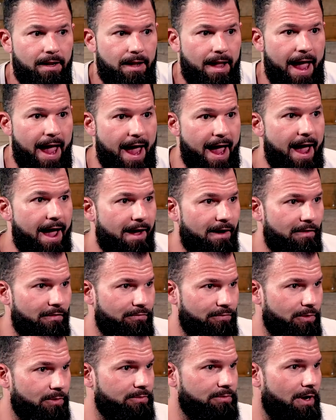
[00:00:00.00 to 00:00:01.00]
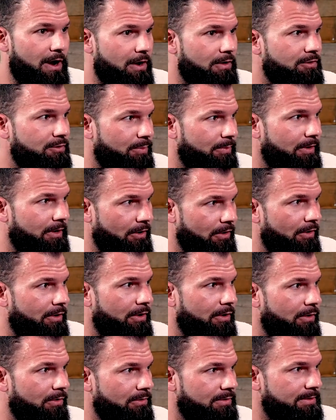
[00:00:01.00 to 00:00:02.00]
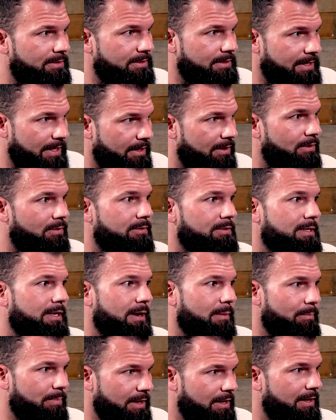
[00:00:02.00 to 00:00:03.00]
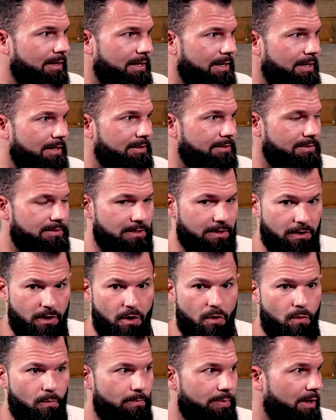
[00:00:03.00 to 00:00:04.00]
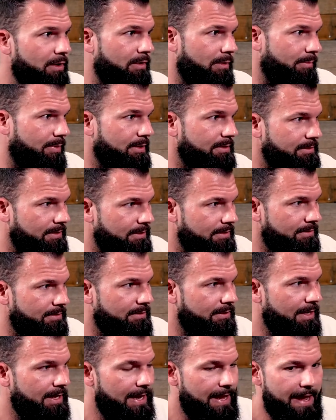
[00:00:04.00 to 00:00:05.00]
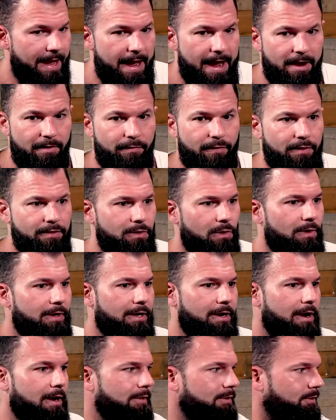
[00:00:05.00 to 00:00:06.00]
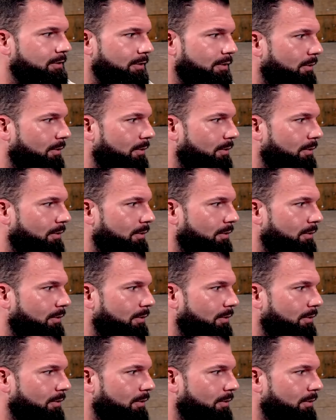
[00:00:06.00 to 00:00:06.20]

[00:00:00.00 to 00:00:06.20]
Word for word: have those entrepreneurial skills and abilities to go build a business and for it to only cost